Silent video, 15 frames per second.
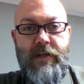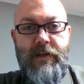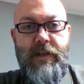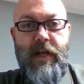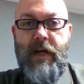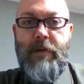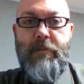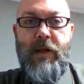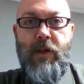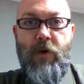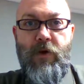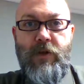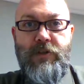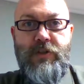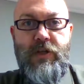that I can be
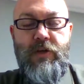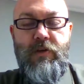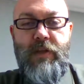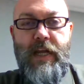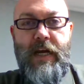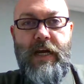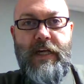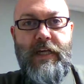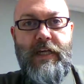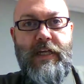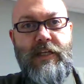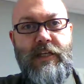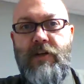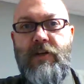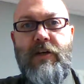loyal to, that I can
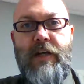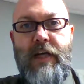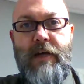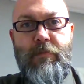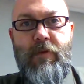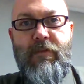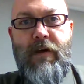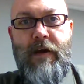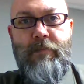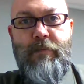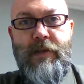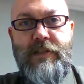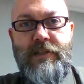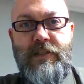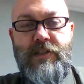continue to provide
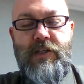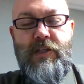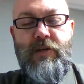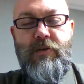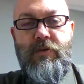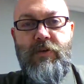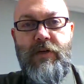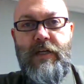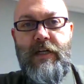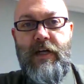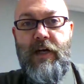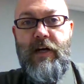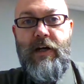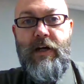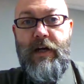business to,
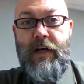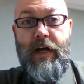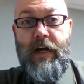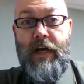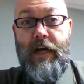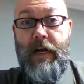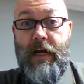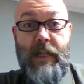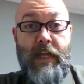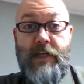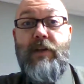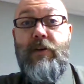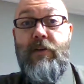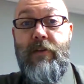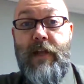uh, I, I, like
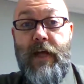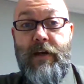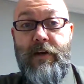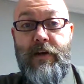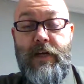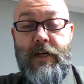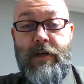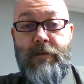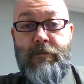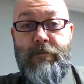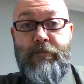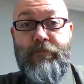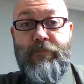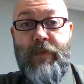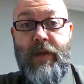to do that. Um,
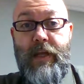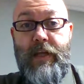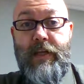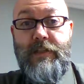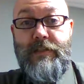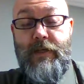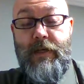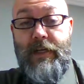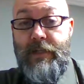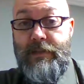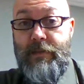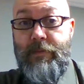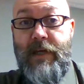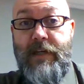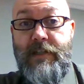and so, in
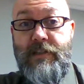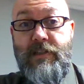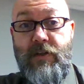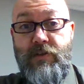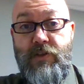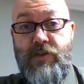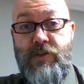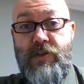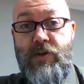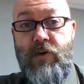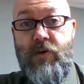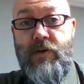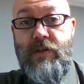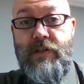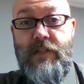some cases, those are
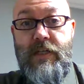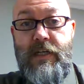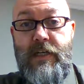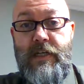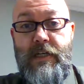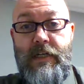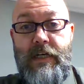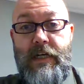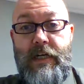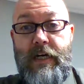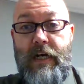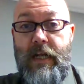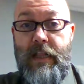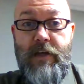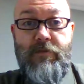stores. Uh,
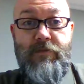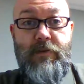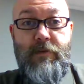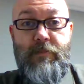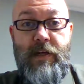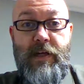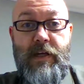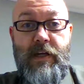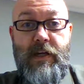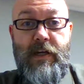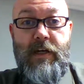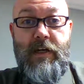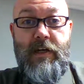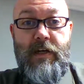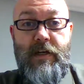I love to be
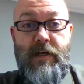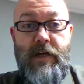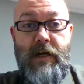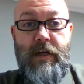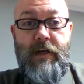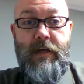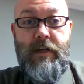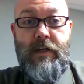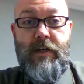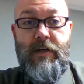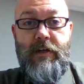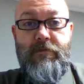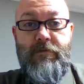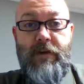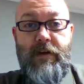uh, a
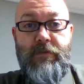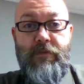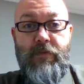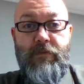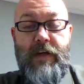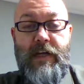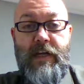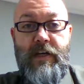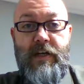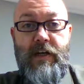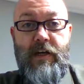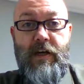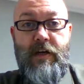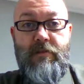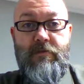faithful fan
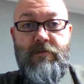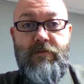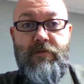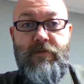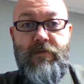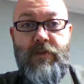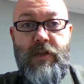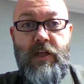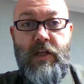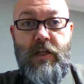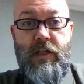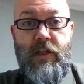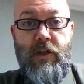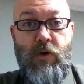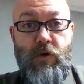of the
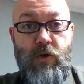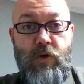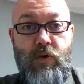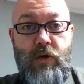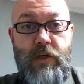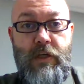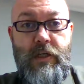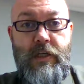local.